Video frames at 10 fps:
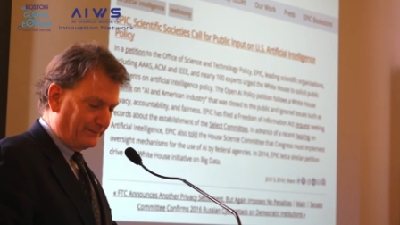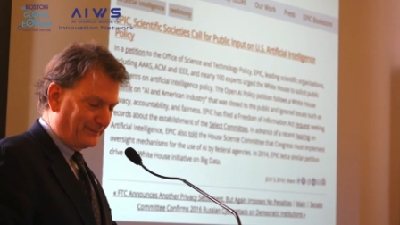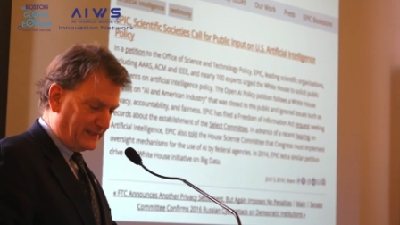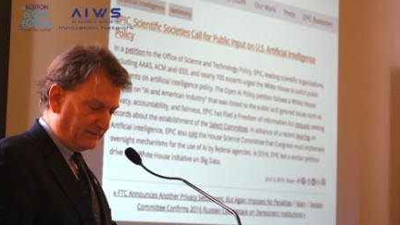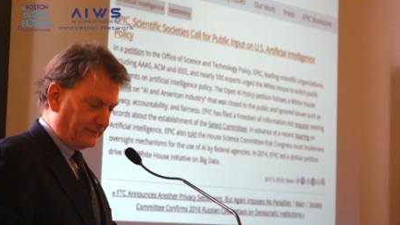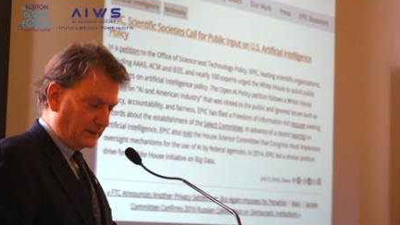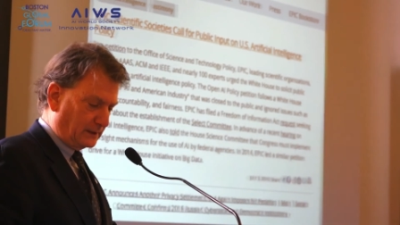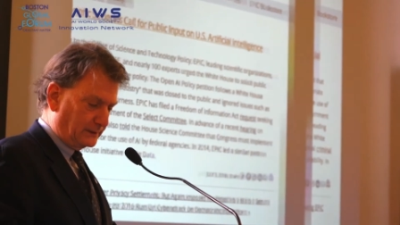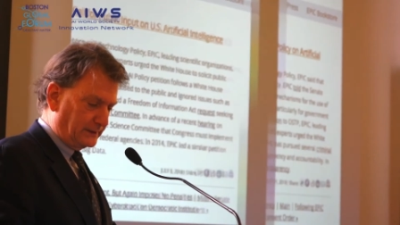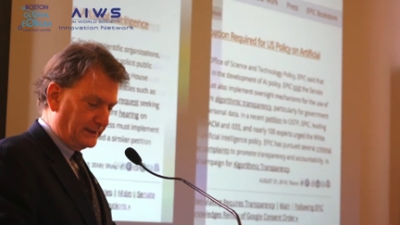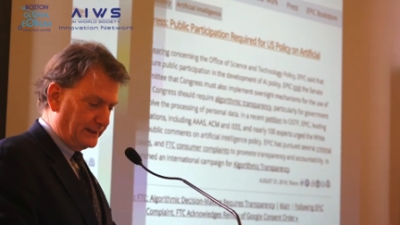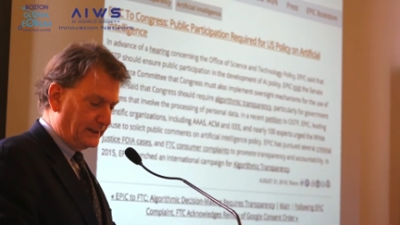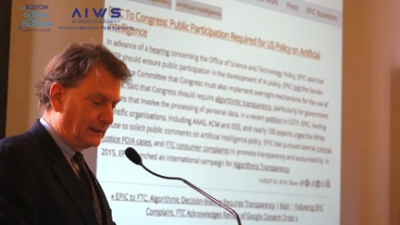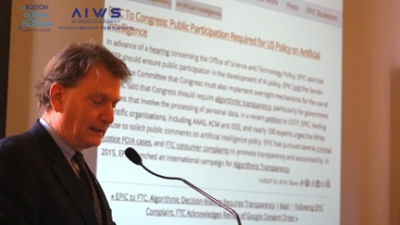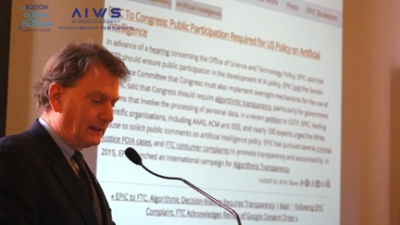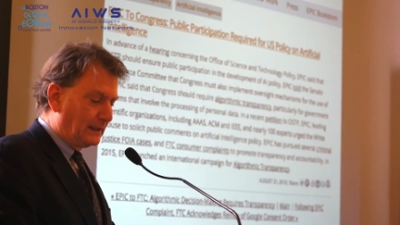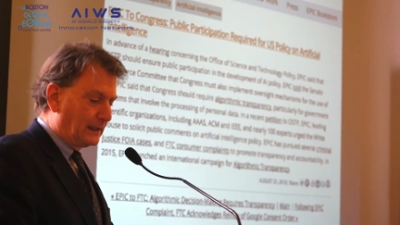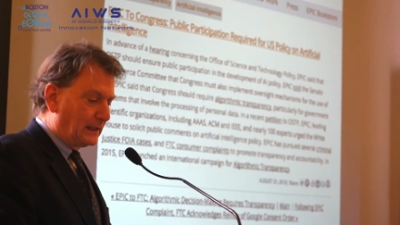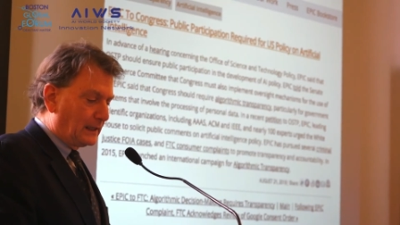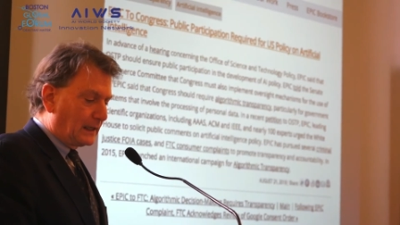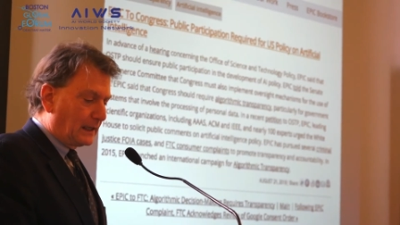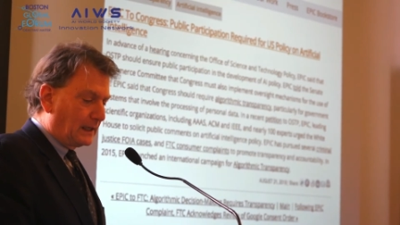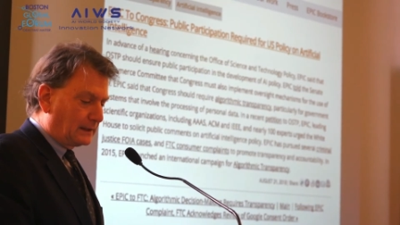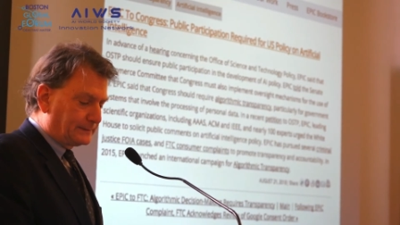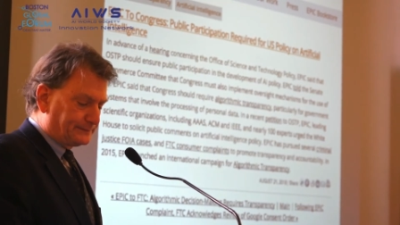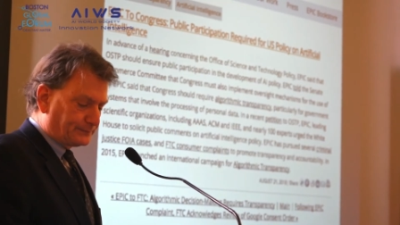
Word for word: difficulty um,